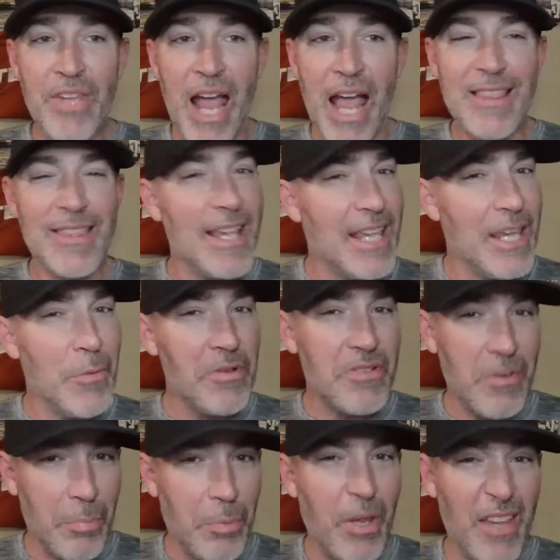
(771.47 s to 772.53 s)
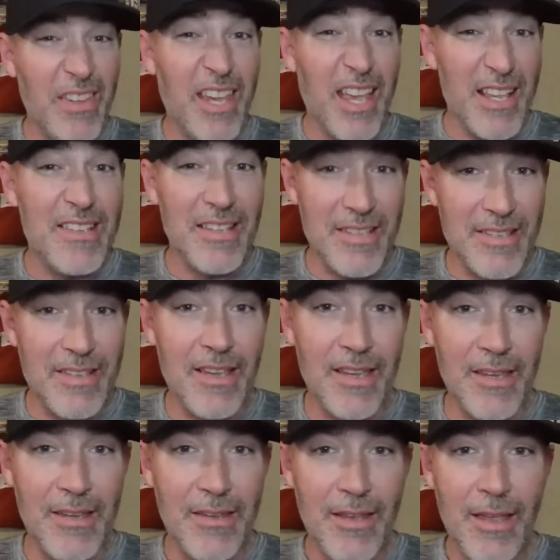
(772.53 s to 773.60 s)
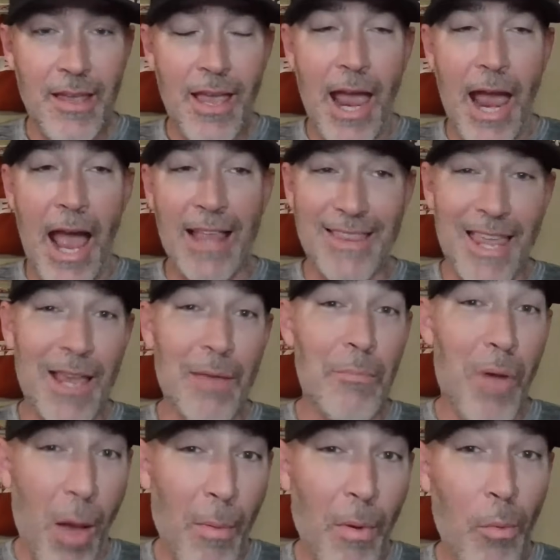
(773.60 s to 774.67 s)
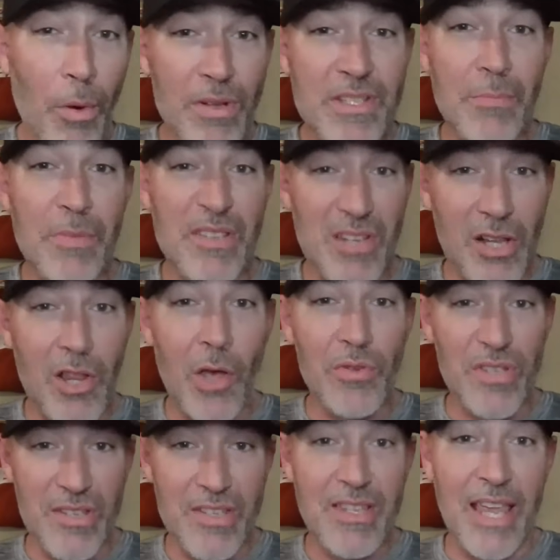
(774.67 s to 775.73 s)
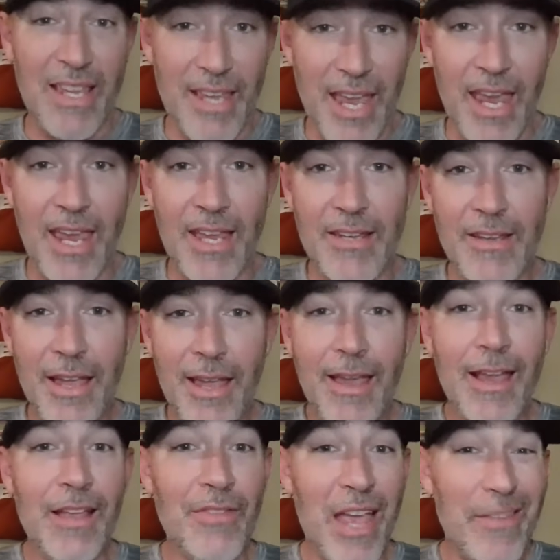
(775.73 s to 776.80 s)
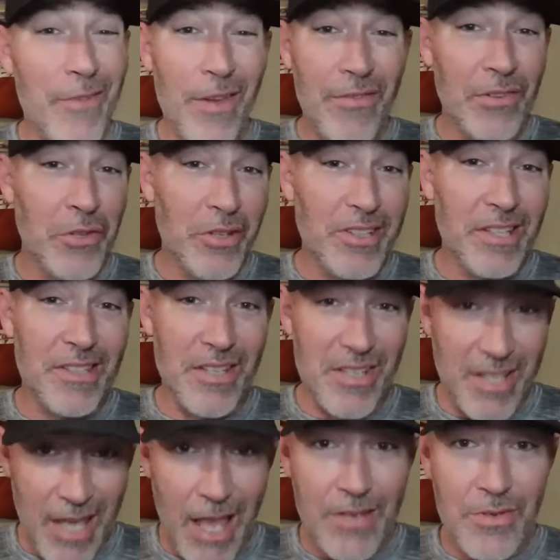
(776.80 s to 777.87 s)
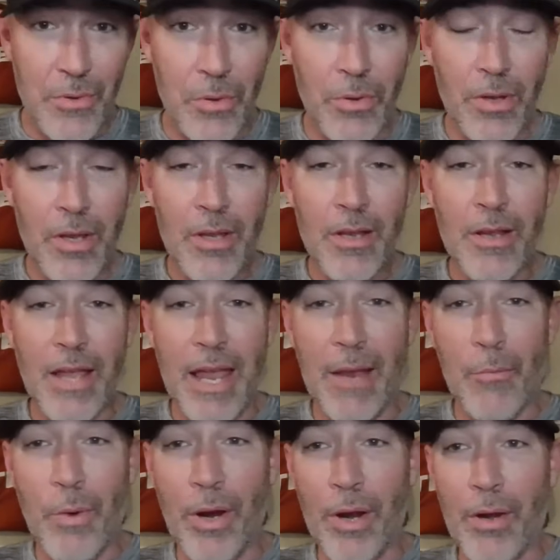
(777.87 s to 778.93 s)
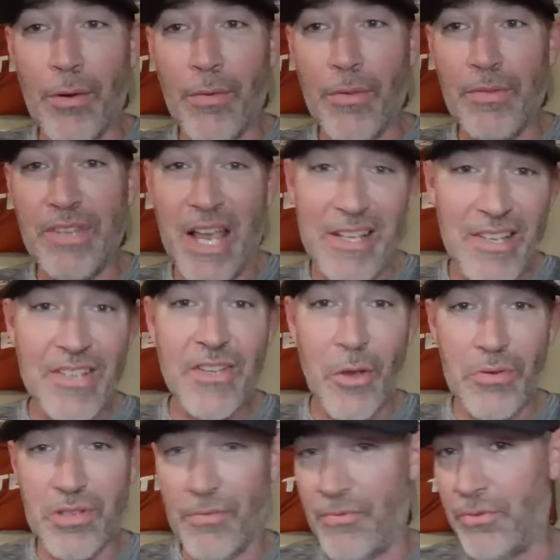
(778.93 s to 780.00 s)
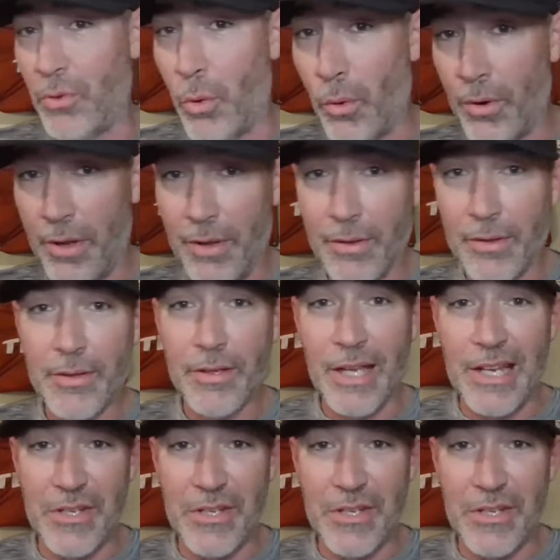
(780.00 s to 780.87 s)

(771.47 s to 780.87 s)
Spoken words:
I think he wants to play in the SEC. I think Mama wants him as close as they can. And they've even looked at the schedule where Texas goes to Florida in